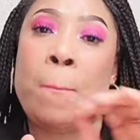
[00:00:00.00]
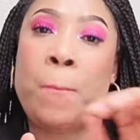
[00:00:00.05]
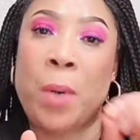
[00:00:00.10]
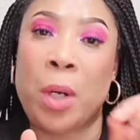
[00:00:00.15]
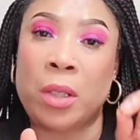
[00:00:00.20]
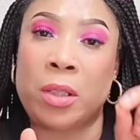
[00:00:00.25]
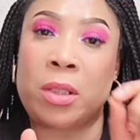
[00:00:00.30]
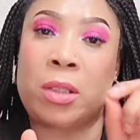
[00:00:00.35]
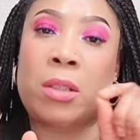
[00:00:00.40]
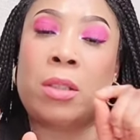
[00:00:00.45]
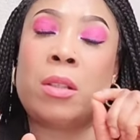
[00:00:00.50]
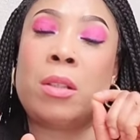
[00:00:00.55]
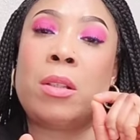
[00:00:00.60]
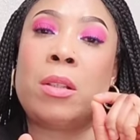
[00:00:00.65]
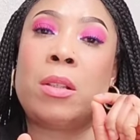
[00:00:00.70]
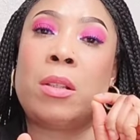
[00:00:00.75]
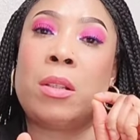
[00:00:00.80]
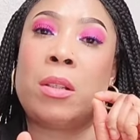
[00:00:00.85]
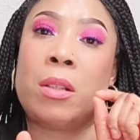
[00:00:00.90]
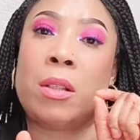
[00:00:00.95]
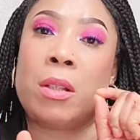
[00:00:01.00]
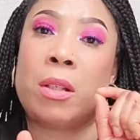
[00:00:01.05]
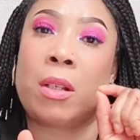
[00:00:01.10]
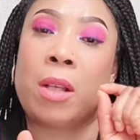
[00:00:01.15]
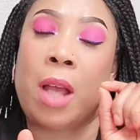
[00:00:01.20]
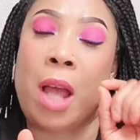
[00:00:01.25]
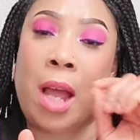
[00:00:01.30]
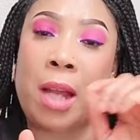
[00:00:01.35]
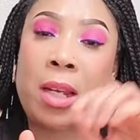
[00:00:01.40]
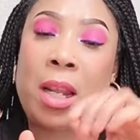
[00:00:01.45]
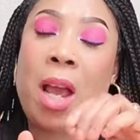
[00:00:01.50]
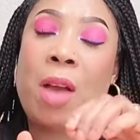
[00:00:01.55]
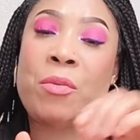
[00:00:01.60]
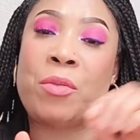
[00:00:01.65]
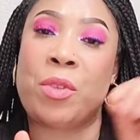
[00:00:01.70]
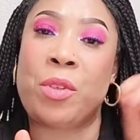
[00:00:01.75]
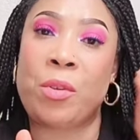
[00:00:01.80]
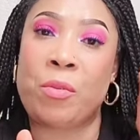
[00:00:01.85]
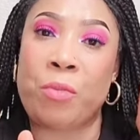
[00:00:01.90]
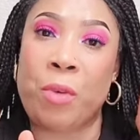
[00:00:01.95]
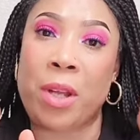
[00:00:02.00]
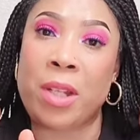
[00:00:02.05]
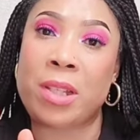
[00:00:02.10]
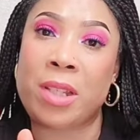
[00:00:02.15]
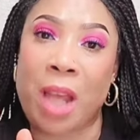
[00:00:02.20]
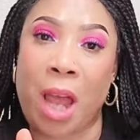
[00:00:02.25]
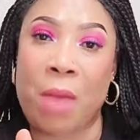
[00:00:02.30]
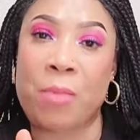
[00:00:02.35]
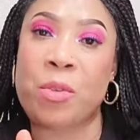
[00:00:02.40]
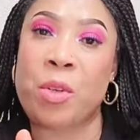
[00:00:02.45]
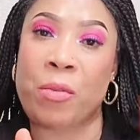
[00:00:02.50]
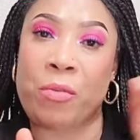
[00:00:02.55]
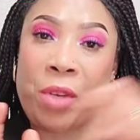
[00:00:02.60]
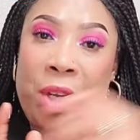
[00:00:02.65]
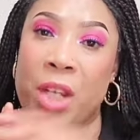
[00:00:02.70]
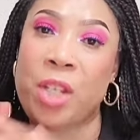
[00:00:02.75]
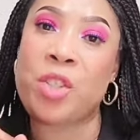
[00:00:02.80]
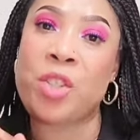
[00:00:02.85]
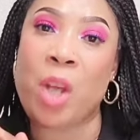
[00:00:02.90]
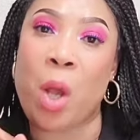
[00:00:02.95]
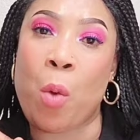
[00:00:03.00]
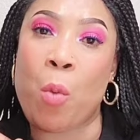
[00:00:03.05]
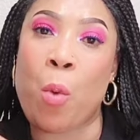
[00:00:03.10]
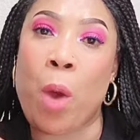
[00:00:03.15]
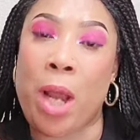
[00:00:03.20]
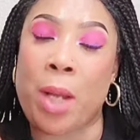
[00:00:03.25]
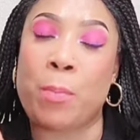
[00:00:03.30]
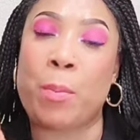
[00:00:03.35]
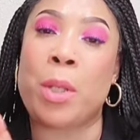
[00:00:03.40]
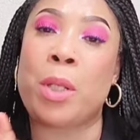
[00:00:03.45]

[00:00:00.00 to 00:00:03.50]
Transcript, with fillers: But and they have different types of Asian white.